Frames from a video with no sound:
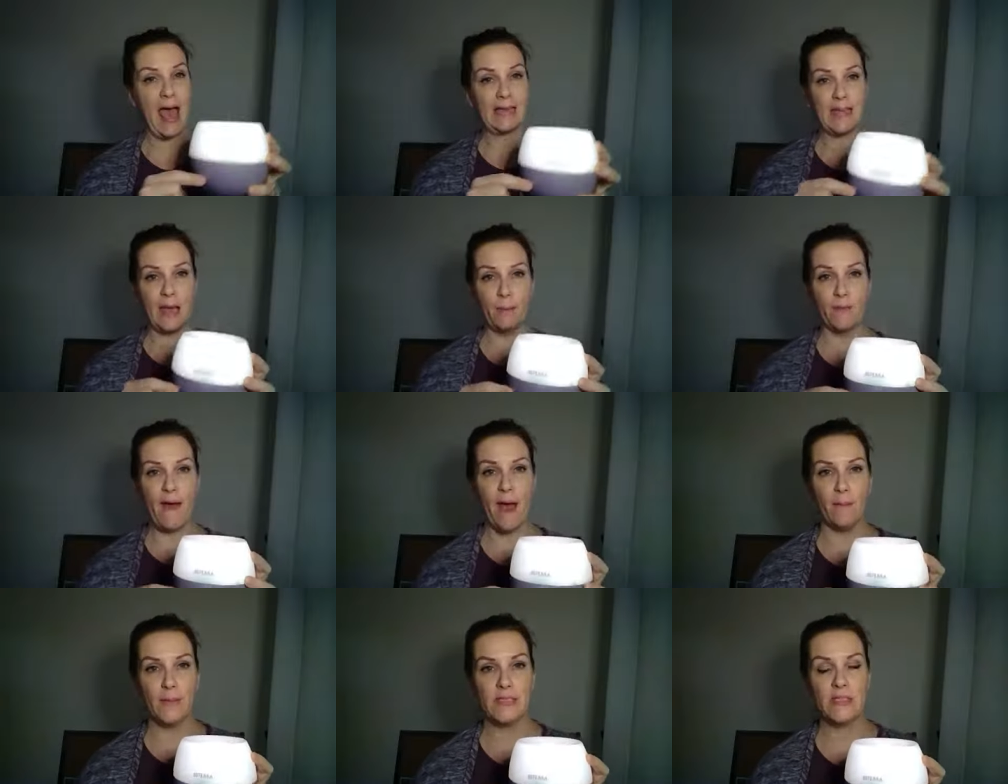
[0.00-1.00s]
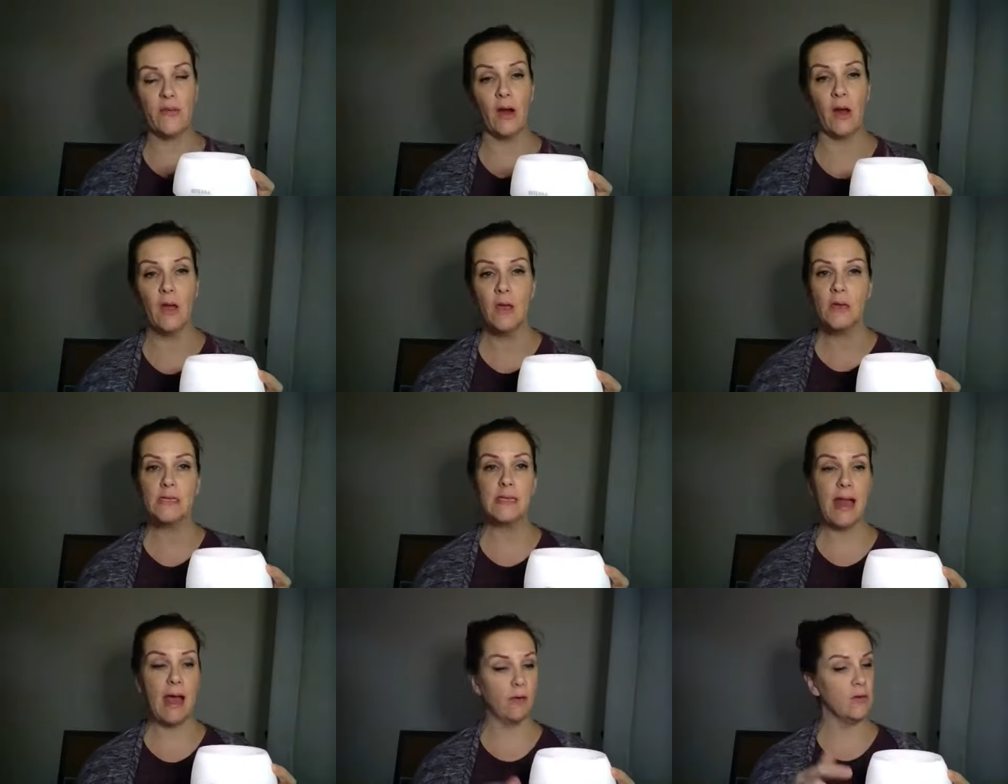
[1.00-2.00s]
type of atmosphere. So
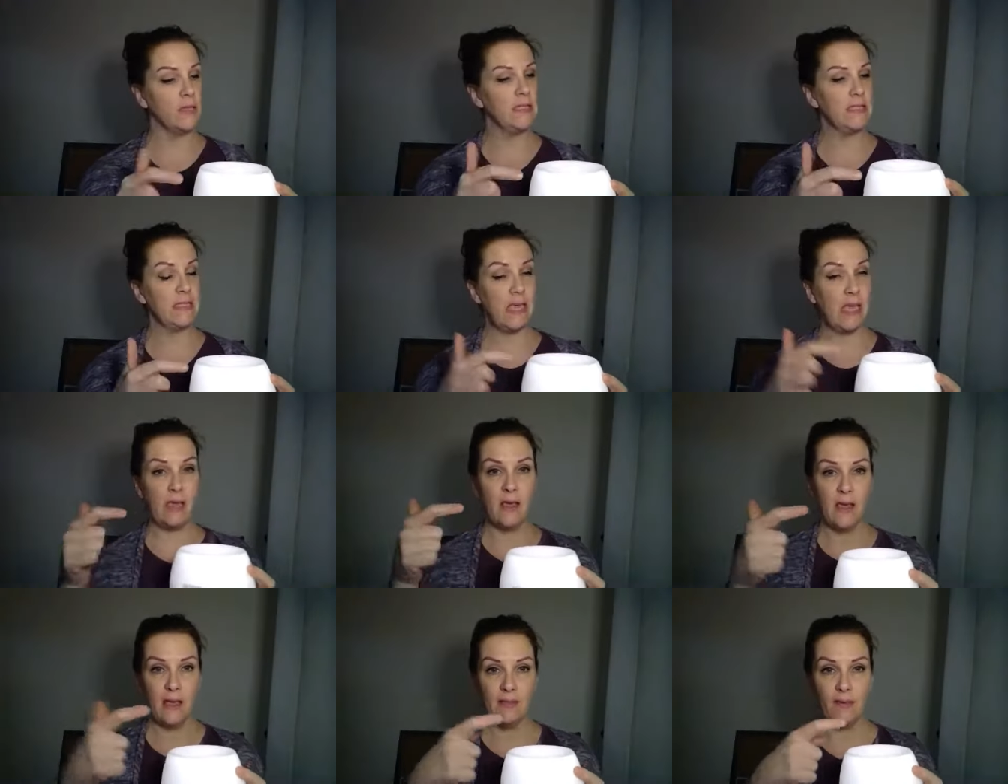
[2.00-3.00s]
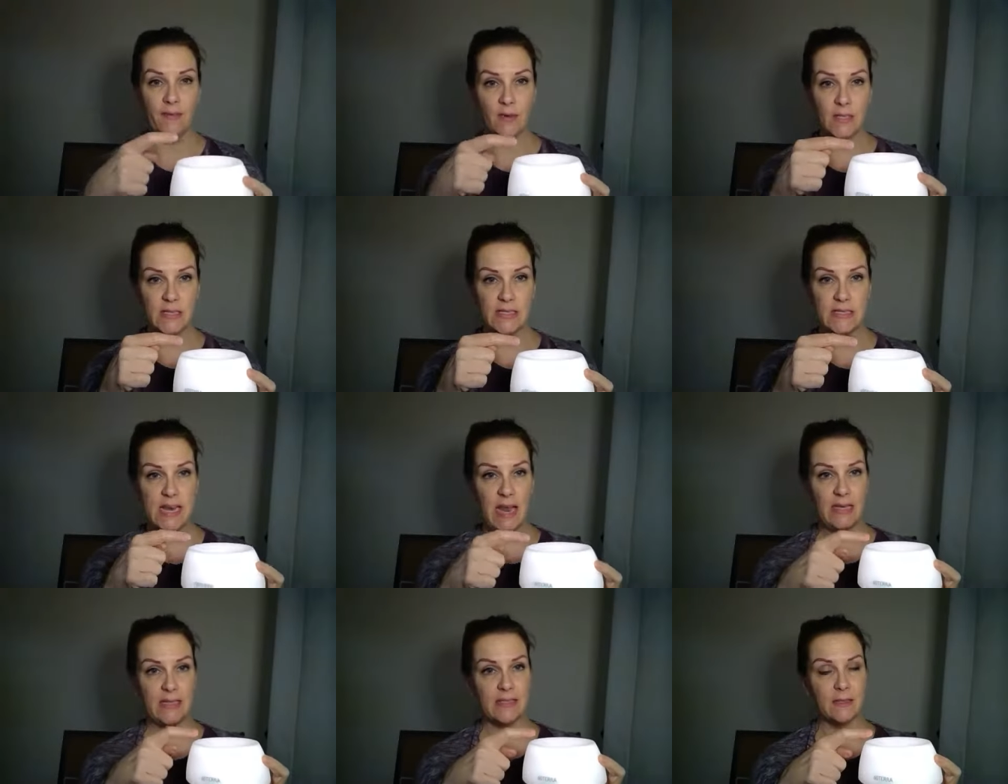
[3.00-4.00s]
now you can see that there's this
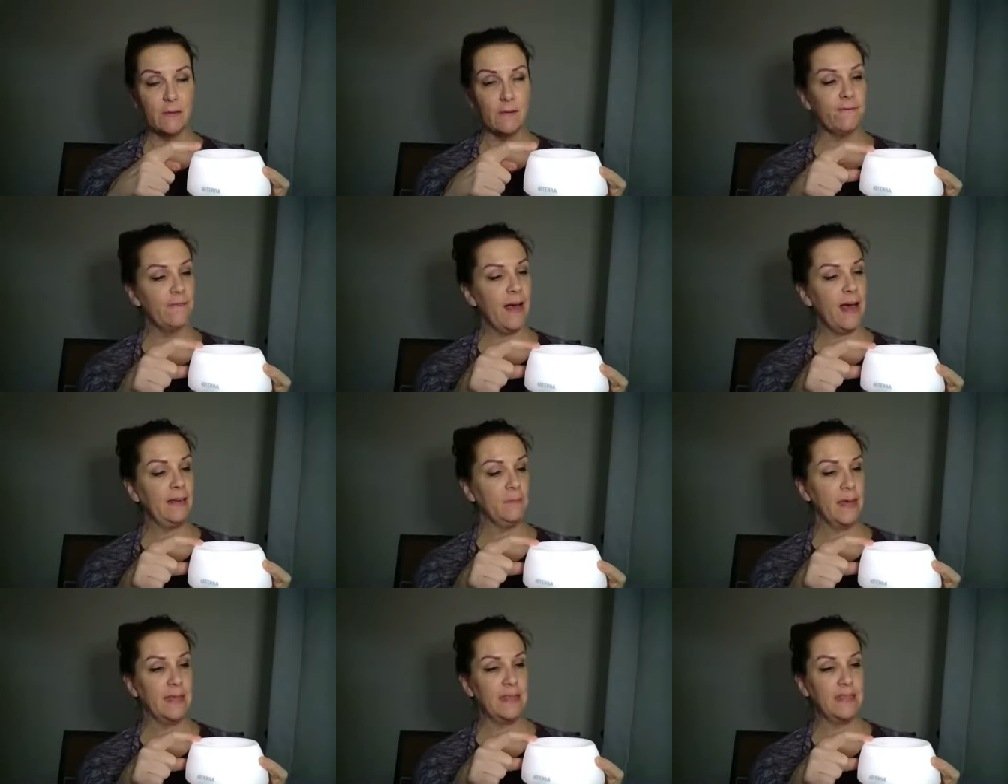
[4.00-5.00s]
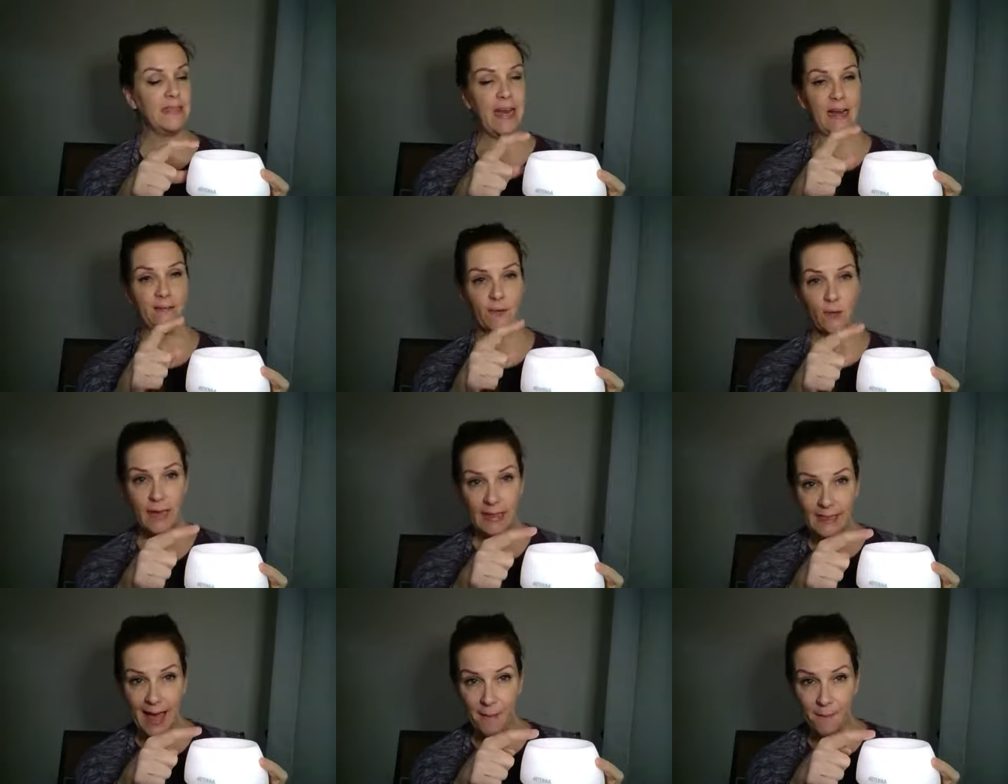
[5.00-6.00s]
nice little fine mist, and if you get
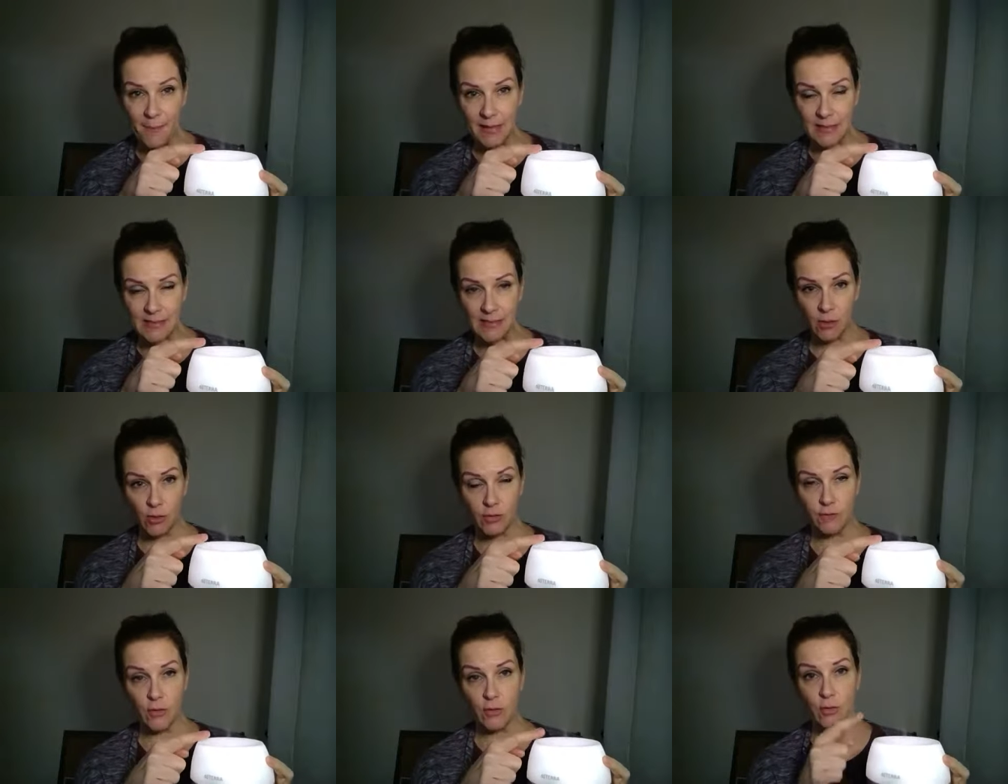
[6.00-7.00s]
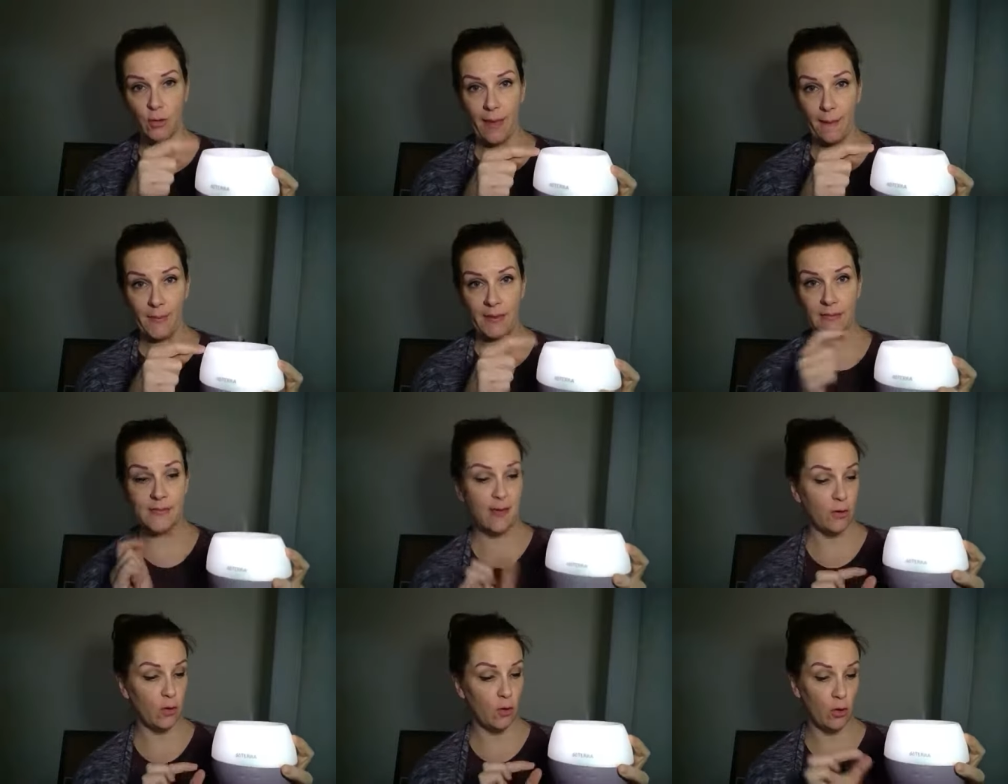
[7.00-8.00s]
that mist in your diffuser, that means
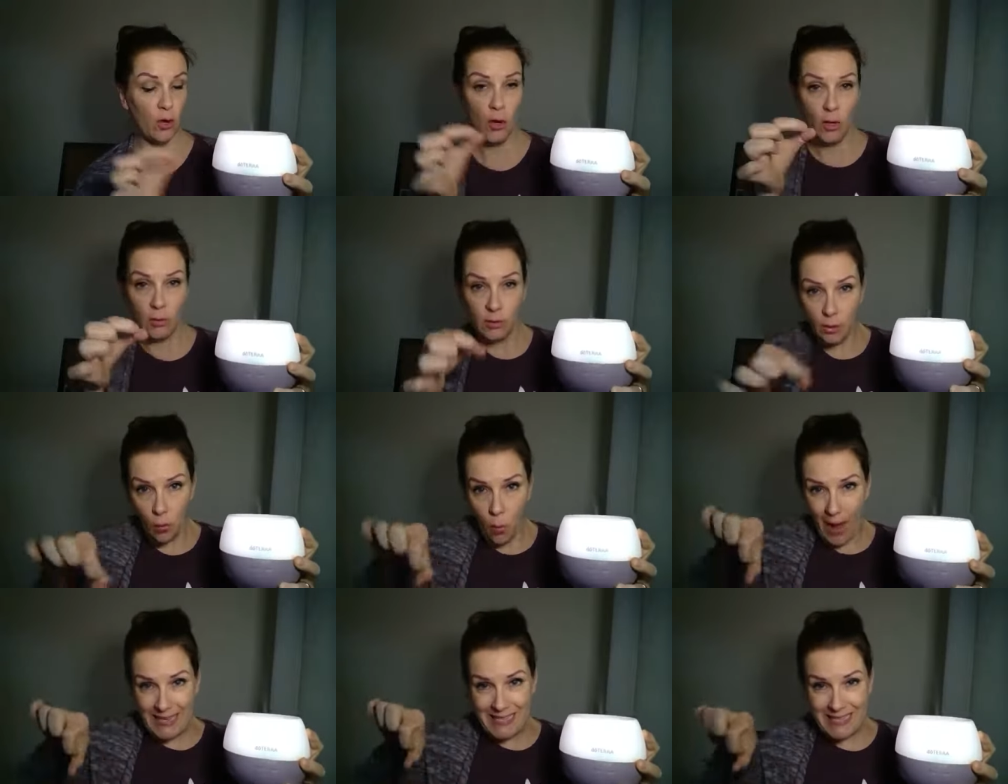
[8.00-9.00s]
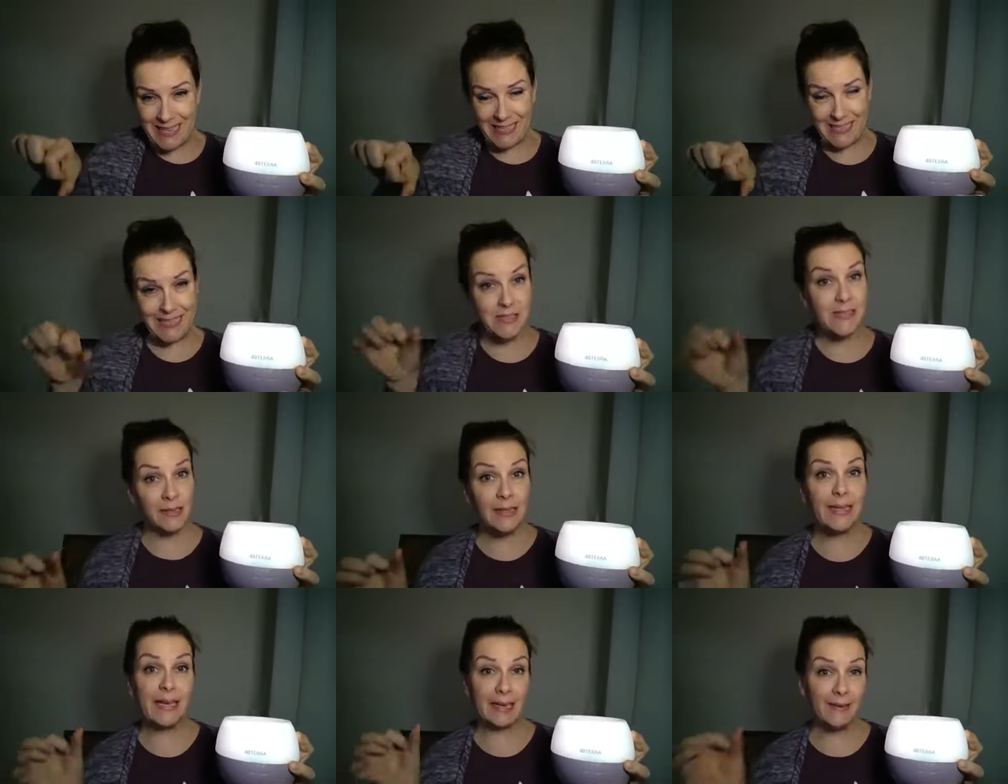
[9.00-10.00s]
that your little white disc is
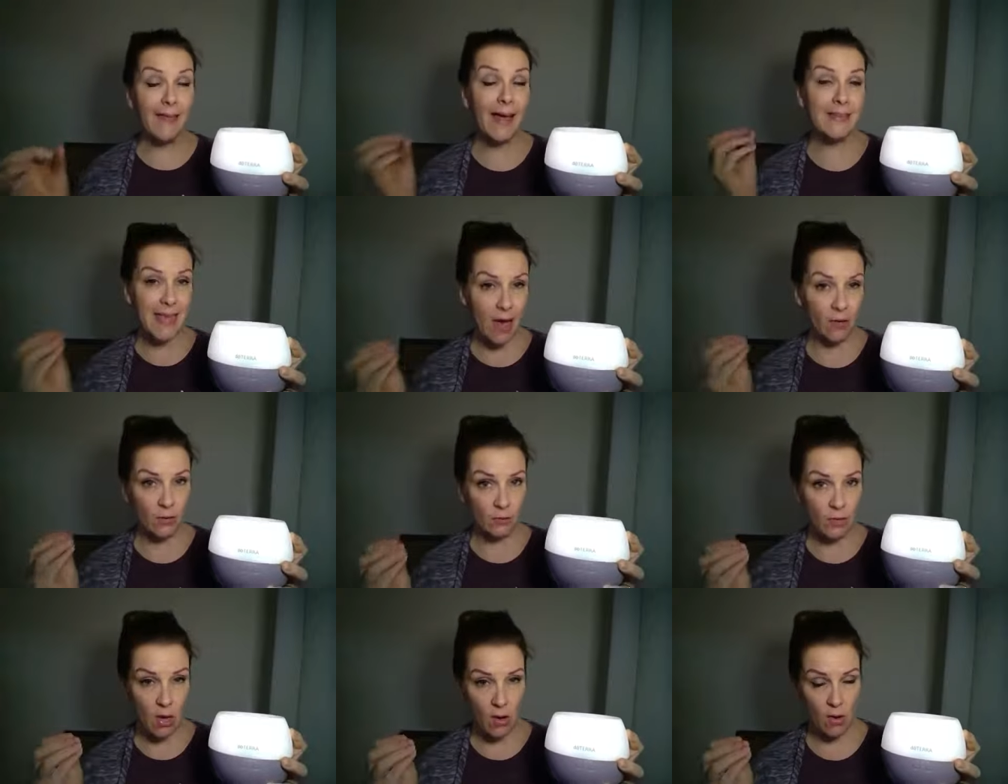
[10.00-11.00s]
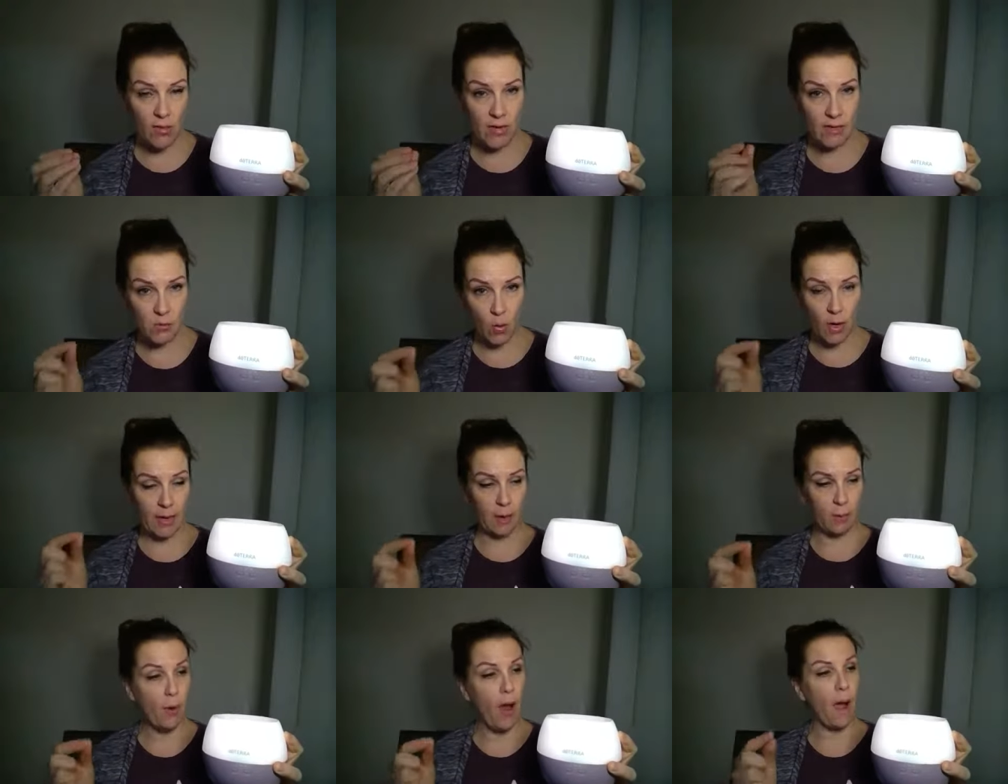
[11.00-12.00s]
clean. That's how you know that it's
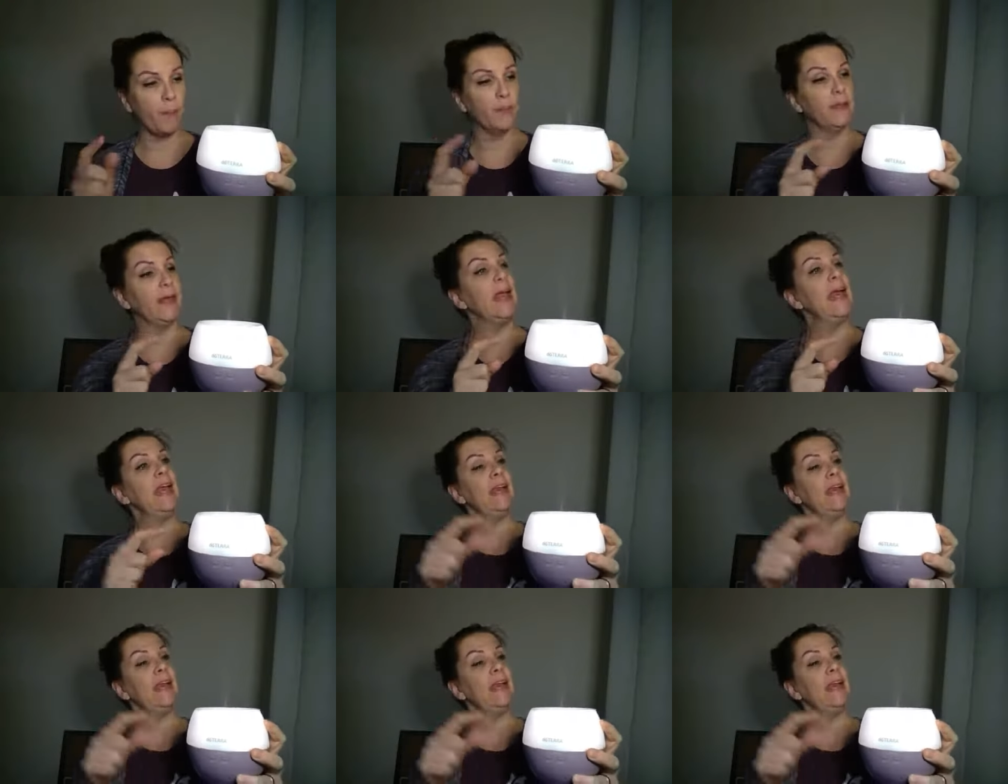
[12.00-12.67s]
working properly.